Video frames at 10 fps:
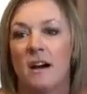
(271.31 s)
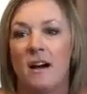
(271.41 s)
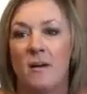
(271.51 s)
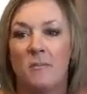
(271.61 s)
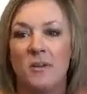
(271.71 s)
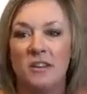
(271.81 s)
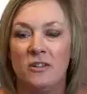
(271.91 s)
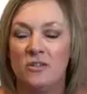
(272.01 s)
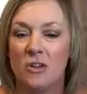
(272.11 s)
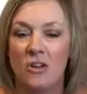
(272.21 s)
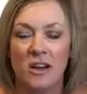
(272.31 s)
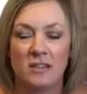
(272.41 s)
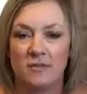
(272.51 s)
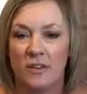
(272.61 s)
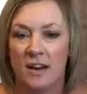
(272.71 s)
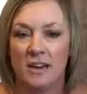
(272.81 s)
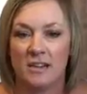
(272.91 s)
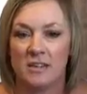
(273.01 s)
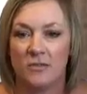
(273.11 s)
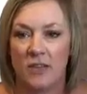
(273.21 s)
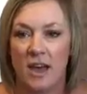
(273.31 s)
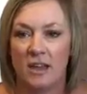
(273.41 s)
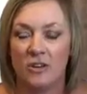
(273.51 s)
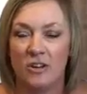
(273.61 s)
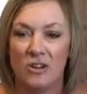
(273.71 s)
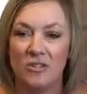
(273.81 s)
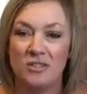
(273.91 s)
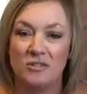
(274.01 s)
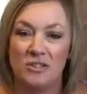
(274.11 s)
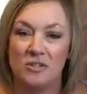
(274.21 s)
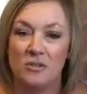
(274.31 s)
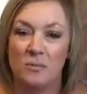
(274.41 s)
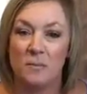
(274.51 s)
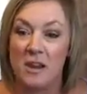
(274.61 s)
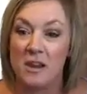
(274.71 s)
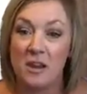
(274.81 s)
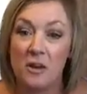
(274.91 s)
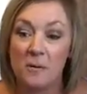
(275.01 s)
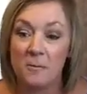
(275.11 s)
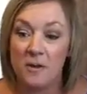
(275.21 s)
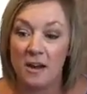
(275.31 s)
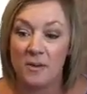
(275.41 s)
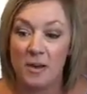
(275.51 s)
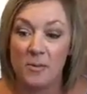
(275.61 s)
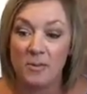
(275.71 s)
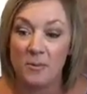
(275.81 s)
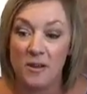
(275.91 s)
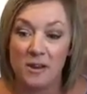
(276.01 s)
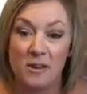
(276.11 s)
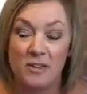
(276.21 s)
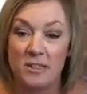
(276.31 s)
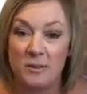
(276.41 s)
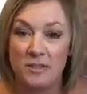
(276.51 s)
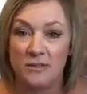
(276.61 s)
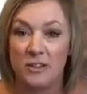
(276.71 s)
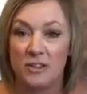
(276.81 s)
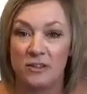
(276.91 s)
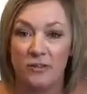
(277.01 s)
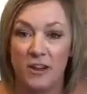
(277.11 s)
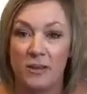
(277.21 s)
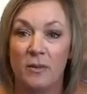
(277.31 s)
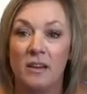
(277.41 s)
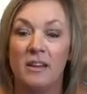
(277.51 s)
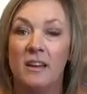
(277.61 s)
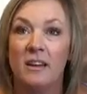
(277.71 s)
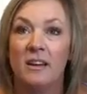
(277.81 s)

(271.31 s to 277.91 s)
But there's all kinds of fun ideas for that. You can also do bingo, come up with a bingo that's specific to your family.